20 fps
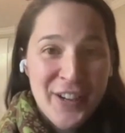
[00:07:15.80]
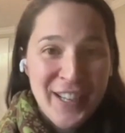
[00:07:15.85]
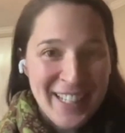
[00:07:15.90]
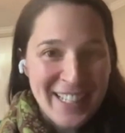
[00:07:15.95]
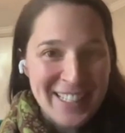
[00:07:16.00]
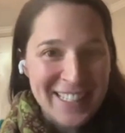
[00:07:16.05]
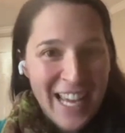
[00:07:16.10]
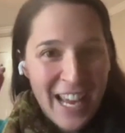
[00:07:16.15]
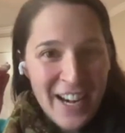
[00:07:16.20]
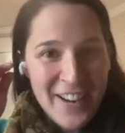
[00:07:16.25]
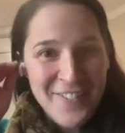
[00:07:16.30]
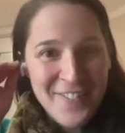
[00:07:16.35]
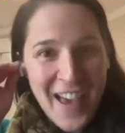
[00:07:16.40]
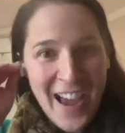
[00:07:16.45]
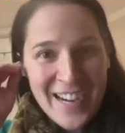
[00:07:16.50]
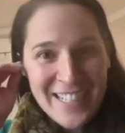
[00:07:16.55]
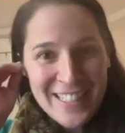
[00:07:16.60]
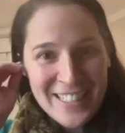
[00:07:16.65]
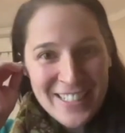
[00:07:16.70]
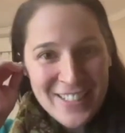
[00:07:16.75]
a ton of mm-hmm.
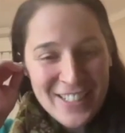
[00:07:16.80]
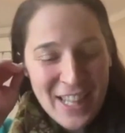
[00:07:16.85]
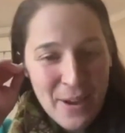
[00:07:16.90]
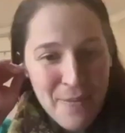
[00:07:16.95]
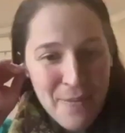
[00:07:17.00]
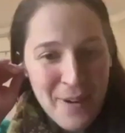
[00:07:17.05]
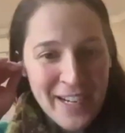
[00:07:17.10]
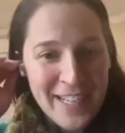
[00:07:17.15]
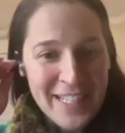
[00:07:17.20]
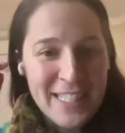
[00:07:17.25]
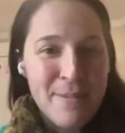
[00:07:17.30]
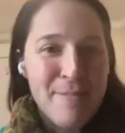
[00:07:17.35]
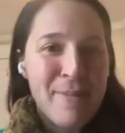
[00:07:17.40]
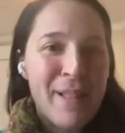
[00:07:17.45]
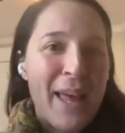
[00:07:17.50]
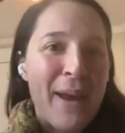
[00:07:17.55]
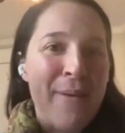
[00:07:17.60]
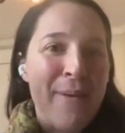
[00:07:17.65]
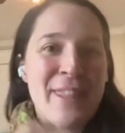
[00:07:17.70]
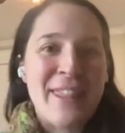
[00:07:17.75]
factors that went into
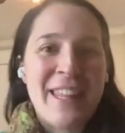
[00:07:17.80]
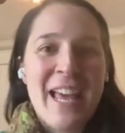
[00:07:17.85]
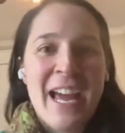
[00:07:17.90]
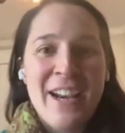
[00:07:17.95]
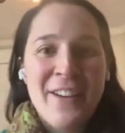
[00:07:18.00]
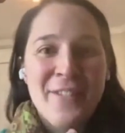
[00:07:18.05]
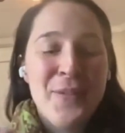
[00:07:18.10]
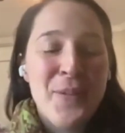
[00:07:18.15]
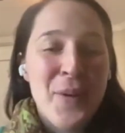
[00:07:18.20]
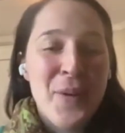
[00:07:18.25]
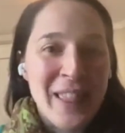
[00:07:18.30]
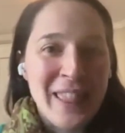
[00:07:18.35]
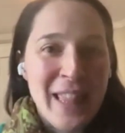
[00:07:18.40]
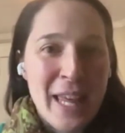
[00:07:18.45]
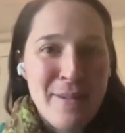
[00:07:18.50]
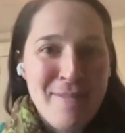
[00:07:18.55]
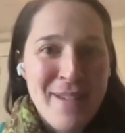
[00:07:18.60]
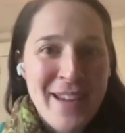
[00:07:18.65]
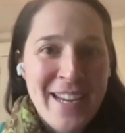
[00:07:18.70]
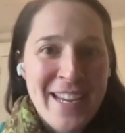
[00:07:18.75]
play with kind of what
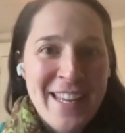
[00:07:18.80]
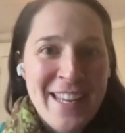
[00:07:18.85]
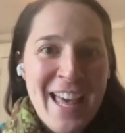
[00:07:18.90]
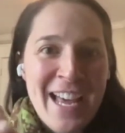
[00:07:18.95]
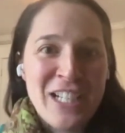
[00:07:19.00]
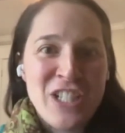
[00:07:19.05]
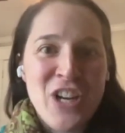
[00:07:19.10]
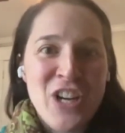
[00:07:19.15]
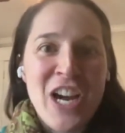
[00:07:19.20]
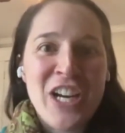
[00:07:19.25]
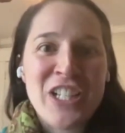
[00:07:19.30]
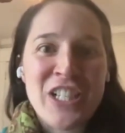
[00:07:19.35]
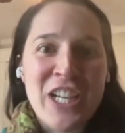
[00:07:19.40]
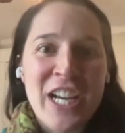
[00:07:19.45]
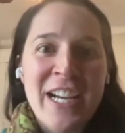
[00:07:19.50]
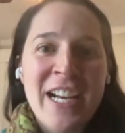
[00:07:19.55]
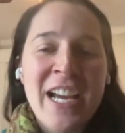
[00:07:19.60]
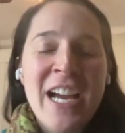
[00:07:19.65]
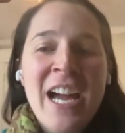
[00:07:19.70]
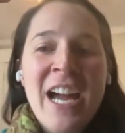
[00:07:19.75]
led me in that
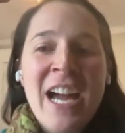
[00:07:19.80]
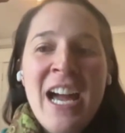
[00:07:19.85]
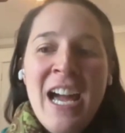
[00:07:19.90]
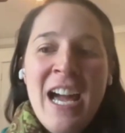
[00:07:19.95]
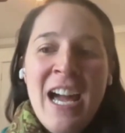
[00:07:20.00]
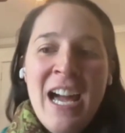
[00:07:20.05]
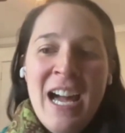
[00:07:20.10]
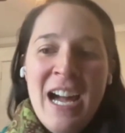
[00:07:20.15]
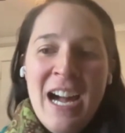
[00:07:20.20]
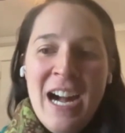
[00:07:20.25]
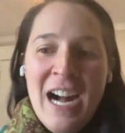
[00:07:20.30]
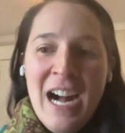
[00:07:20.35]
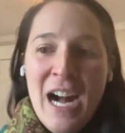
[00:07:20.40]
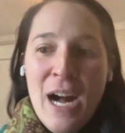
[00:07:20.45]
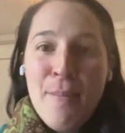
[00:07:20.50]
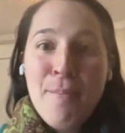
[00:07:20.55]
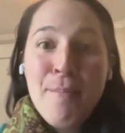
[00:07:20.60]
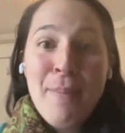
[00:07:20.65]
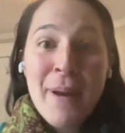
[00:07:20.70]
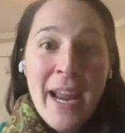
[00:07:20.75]
direction.
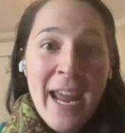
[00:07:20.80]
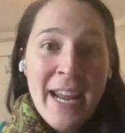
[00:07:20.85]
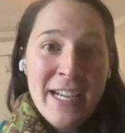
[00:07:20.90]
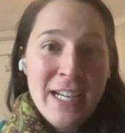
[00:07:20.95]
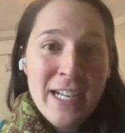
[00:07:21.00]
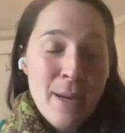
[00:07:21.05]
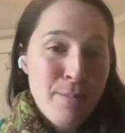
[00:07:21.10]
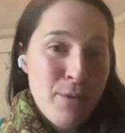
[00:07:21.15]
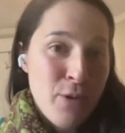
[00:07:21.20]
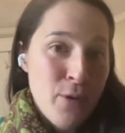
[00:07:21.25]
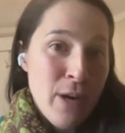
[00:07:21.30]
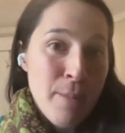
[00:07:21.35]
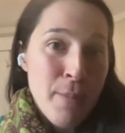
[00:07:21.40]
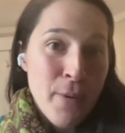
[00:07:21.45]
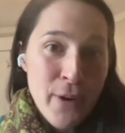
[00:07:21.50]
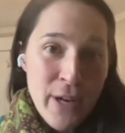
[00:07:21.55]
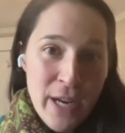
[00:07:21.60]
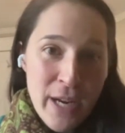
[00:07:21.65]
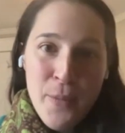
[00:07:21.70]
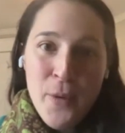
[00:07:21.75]
Um, but I ended up doing
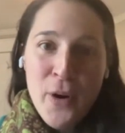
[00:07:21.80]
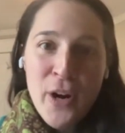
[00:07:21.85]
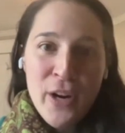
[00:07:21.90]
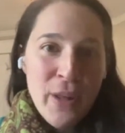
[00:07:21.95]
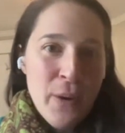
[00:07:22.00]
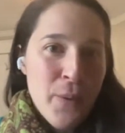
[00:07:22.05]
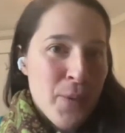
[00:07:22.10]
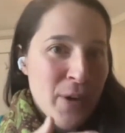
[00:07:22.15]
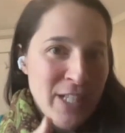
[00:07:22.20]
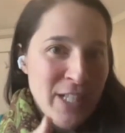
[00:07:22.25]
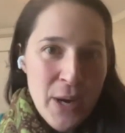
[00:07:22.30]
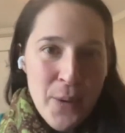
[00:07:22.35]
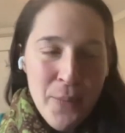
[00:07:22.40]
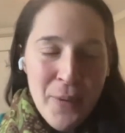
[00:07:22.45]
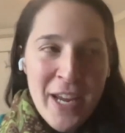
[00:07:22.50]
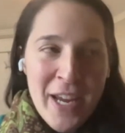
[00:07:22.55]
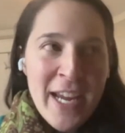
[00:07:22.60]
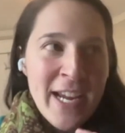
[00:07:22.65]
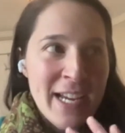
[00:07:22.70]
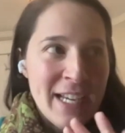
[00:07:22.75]
per diem work like one day a
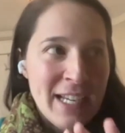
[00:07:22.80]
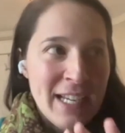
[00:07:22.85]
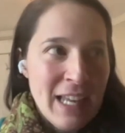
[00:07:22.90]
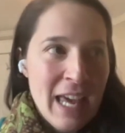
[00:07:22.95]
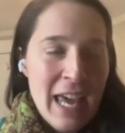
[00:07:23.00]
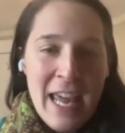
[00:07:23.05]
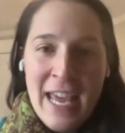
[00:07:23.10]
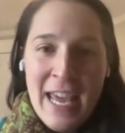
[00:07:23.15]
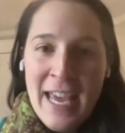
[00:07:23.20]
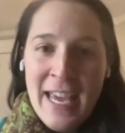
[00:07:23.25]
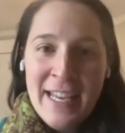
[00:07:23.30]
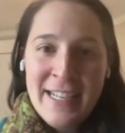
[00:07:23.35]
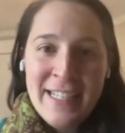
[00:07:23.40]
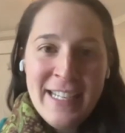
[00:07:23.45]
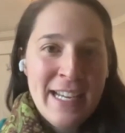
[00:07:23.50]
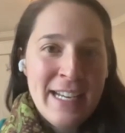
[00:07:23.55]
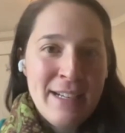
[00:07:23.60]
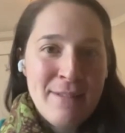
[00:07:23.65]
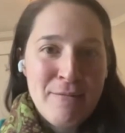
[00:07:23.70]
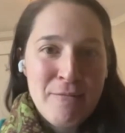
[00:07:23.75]
week,
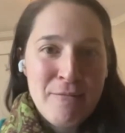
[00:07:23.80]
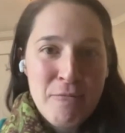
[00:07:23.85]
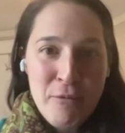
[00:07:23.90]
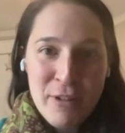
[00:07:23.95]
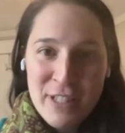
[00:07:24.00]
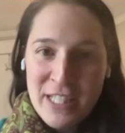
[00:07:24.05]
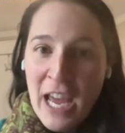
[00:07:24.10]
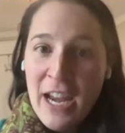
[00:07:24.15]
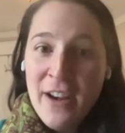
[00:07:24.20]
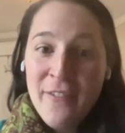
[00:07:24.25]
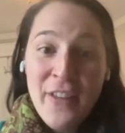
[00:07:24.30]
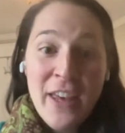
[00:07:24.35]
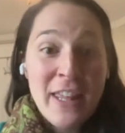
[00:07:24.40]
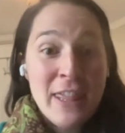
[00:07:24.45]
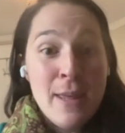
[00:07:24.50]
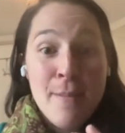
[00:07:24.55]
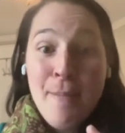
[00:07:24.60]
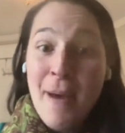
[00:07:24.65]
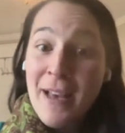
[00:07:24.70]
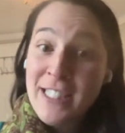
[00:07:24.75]
and it was kind of
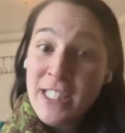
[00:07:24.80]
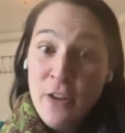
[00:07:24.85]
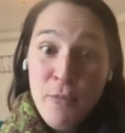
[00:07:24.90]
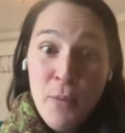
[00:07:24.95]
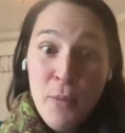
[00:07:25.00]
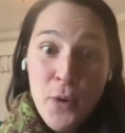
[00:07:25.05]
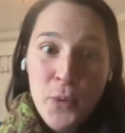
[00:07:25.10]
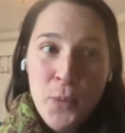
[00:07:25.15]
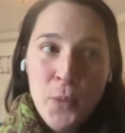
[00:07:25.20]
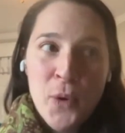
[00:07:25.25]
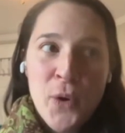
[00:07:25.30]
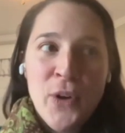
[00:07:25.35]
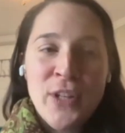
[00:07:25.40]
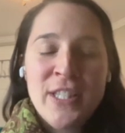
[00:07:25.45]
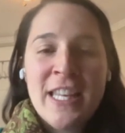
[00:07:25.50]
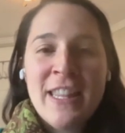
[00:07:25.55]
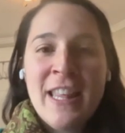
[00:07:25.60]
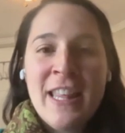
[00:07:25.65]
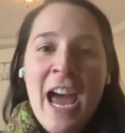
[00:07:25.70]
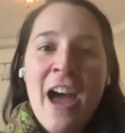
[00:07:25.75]
like the best of both
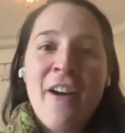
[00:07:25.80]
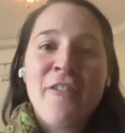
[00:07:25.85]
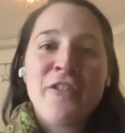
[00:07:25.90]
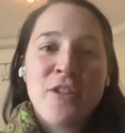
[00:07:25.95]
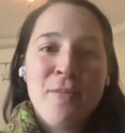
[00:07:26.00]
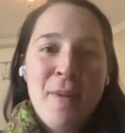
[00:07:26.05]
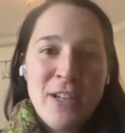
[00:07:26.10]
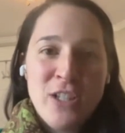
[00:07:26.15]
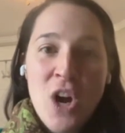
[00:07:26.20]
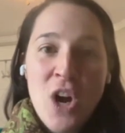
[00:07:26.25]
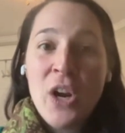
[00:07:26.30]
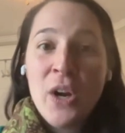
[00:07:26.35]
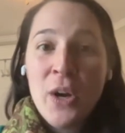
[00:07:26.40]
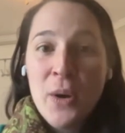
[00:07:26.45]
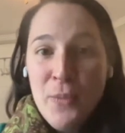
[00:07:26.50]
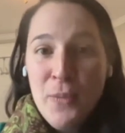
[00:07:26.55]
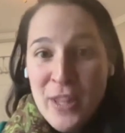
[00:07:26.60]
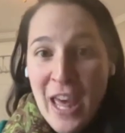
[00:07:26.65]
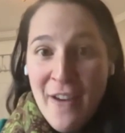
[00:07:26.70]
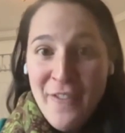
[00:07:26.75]
worlds. And then after my
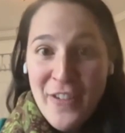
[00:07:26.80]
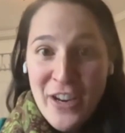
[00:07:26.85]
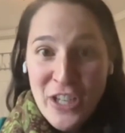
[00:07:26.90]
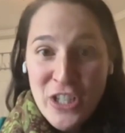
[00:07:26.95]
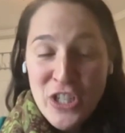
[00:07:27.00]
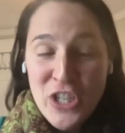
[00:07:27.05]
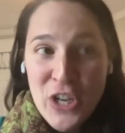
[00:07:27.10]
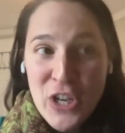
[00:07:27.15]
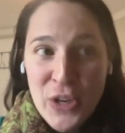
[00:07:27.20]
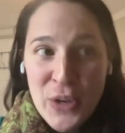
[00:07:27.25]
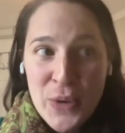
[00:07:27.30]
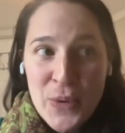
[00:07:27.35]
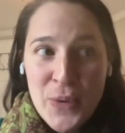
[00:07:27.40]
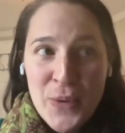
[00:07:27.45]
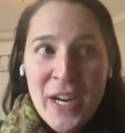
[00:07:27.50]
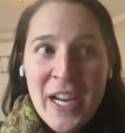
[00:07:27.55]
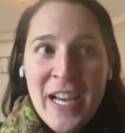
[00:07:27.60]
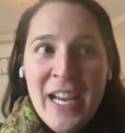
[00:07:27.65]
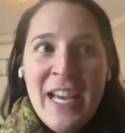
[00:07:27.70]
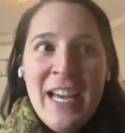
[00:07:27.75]
daughter and with having
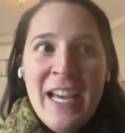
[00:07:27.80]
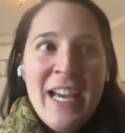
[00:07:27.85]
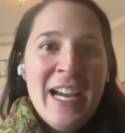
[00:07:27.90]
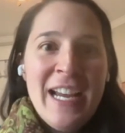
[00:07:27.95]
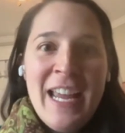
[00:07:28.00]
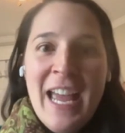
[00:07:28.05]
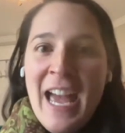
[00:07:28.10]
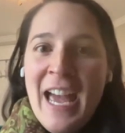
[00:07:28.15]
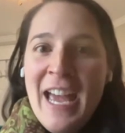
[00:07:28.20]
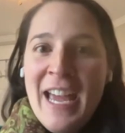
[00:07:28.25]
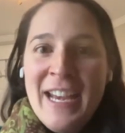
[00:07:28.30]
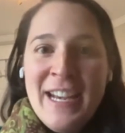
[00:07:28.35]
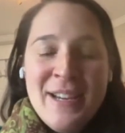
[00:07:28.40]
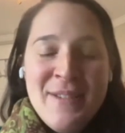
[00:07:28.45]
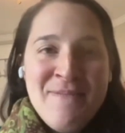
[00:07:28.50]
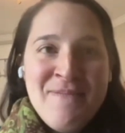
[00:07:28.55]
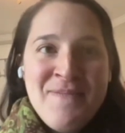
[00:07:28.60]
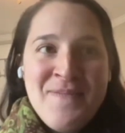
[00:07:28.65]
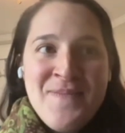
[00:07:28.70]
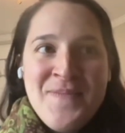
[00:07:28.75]
two,
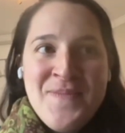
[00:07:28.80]
again,